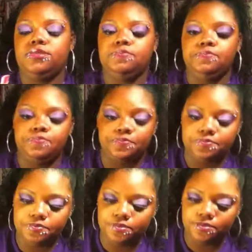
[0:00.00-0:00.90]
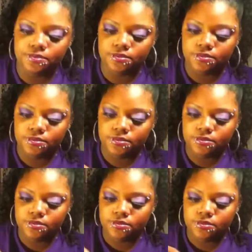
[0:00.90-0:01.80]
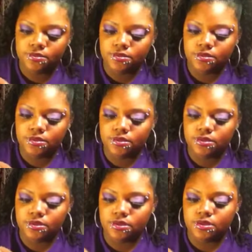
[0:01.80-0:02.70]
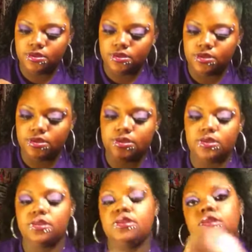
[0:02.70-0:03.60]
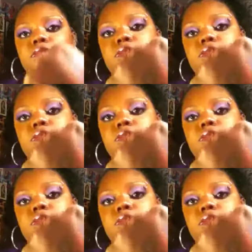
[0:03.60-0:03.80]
Nobody speaks.